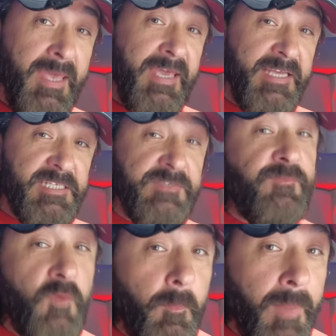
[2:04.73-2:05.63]
his
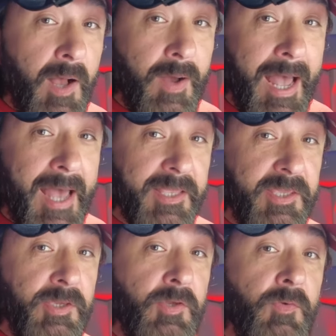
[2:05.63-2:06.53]
football I
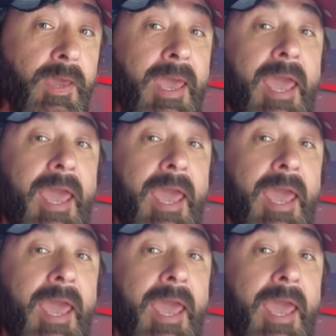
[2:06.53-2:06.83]
Q,